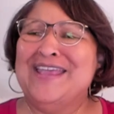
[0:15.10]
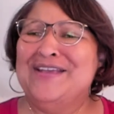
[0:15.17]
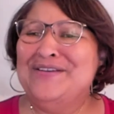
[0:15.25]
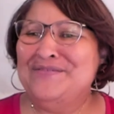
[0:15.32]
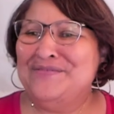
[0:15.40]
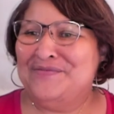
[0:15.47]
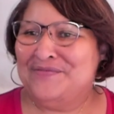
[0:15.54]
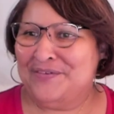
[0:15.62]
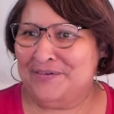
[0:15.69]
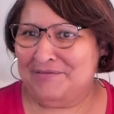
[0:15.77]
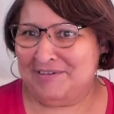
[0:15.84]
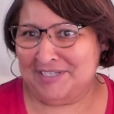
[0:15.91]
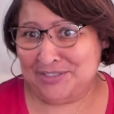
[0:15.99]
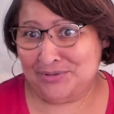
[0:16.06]

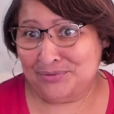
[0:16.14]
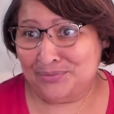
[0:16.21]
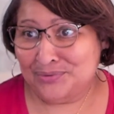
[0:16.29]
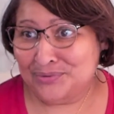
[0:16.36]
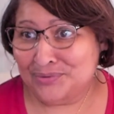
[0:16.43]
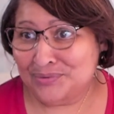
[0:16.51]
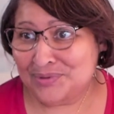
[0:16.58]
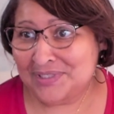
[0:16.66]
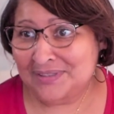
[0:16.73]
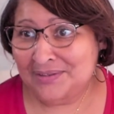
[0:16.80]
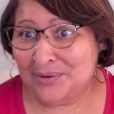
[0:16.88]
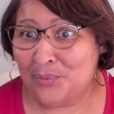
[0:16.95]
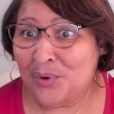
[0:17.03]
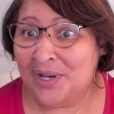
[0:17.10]
favorite tools
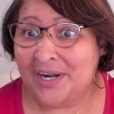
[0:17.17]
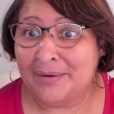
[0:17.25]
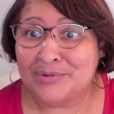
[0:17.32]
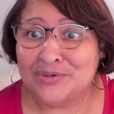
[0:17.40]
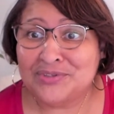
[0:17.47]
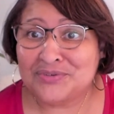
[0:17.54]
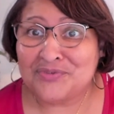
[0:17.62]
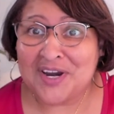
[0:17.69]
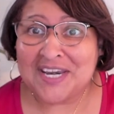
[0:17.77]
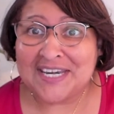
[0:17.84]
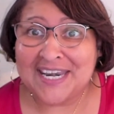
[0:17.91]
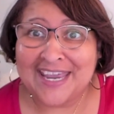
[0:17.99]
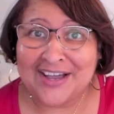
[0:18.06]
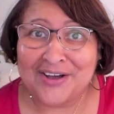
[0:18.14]
and the one I'm using
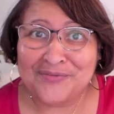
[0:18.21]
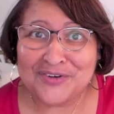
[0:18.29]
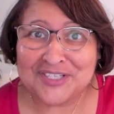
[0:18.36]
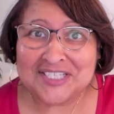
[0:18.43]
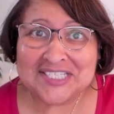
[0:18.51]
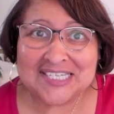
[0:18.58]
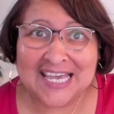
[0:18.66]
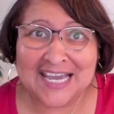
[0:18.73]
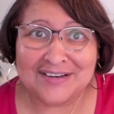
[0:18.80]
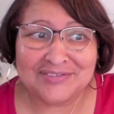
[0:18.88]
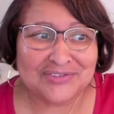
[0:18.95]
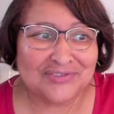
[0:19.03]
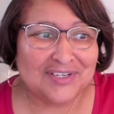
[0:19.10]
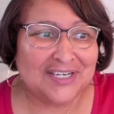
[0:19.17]
right now for this
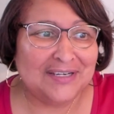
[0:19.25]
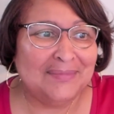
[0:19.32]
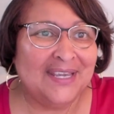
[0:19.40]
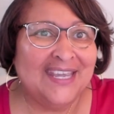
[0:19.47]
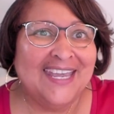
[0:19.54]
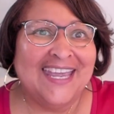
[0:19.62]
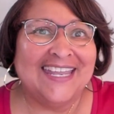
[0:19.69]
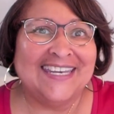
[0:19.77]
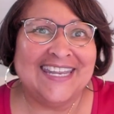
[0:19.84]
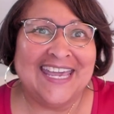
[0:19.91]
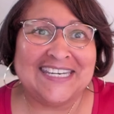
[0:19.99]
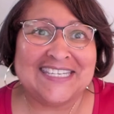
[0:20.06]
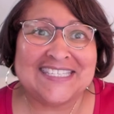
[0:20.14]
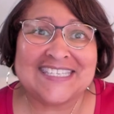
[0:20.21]
live stream, and
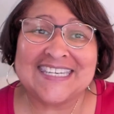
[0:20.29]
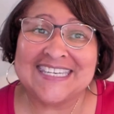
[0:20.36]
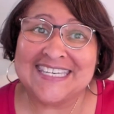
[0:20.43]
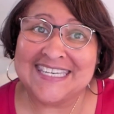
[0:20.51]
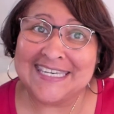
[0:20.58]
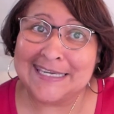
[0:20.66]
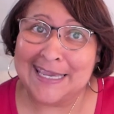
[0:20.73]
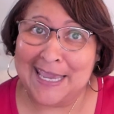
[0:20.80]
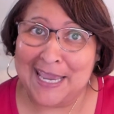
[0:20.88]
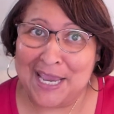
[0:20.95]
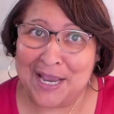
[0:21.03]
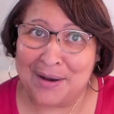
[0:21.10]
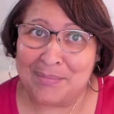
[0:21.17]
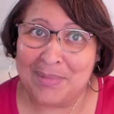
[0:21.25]
that is
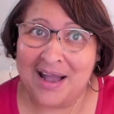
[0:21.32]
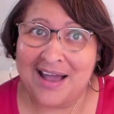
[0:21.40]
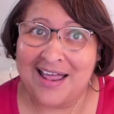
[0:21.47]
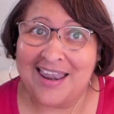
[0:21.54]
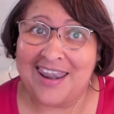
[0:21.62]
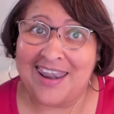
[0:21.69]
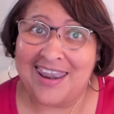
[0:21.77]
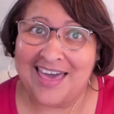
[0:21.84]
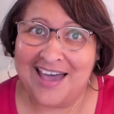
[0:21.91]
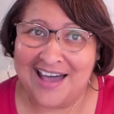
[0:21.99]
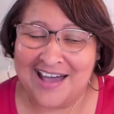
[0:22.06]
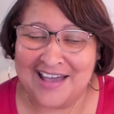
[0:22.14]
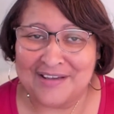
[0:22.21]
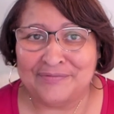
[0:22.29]
Ecamm
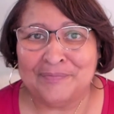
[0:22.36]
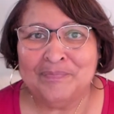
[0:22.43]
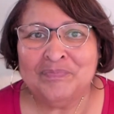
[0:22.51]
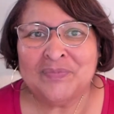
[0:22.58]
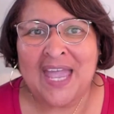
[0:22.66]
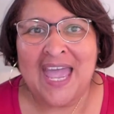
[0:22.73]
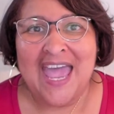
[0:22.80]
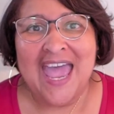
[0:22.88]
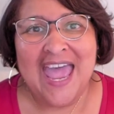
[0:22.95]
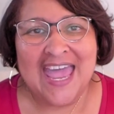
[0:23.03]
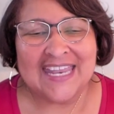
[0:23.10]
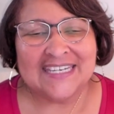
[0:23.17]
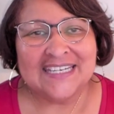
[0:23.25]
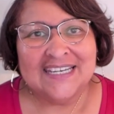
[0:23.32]
Live.
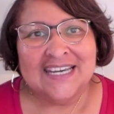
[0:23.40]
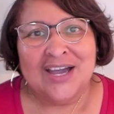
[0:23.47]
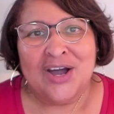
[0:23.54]
And